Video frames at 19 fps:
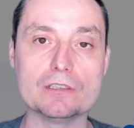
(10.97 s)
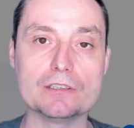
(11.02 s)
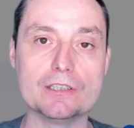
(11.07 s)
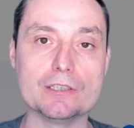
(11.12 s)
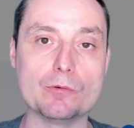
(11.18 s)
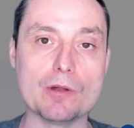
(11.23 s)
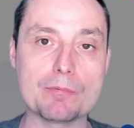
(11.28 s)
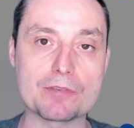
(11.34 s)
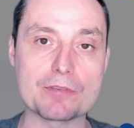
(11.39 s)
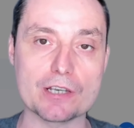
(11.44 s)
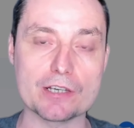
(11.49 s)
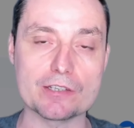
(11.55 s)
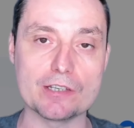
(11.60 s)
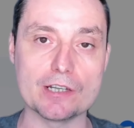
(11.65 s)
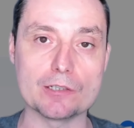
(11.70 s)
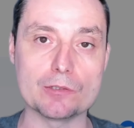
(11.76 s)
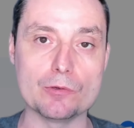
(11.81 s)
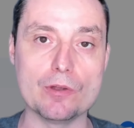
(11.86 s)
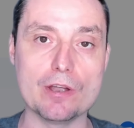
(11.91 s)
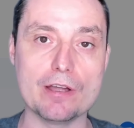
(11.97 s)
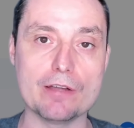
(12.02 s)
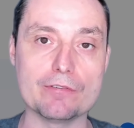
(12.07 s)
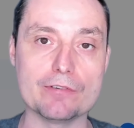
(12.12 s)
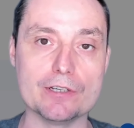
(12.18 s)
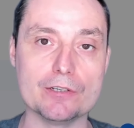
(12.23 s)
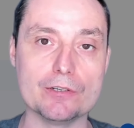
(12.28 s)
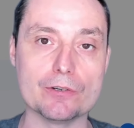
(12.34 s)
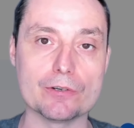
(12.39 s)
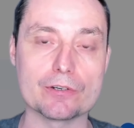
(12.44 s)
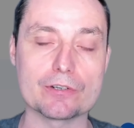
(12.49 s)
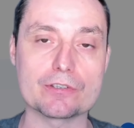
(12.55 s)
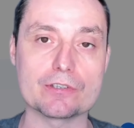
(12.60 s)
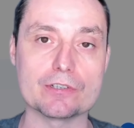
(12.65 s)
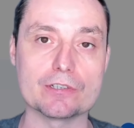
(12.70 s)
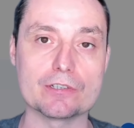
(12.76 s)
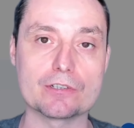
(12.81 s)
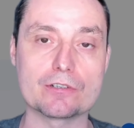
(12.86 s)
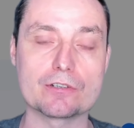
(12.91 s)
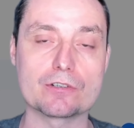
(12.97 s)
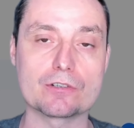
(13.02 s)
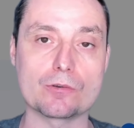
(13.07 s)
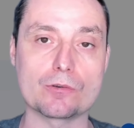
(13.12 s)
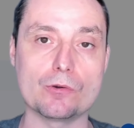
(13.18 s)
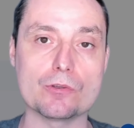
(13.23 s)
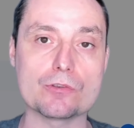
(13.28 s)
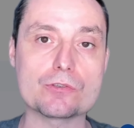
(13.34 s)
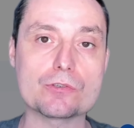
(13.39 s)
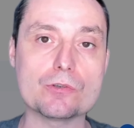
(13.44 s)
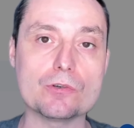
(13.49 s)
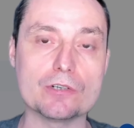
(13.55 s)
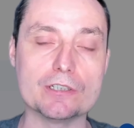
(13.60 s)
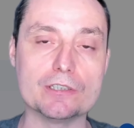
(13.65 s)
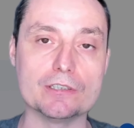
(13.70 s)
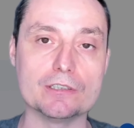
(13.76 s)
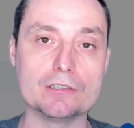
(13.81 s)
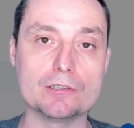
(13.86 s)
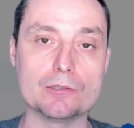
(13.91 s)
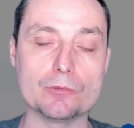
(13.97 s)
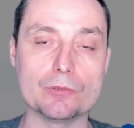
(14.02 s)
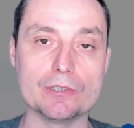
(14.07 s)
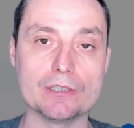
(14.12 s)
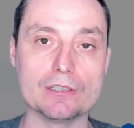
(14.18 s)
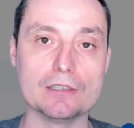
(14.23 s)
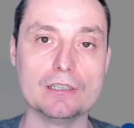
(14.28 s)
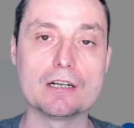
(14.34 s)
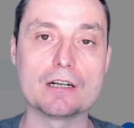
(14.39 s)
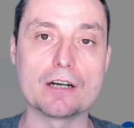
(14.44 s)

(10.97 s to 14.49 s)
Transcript: the websites that you have in your Search Console and it will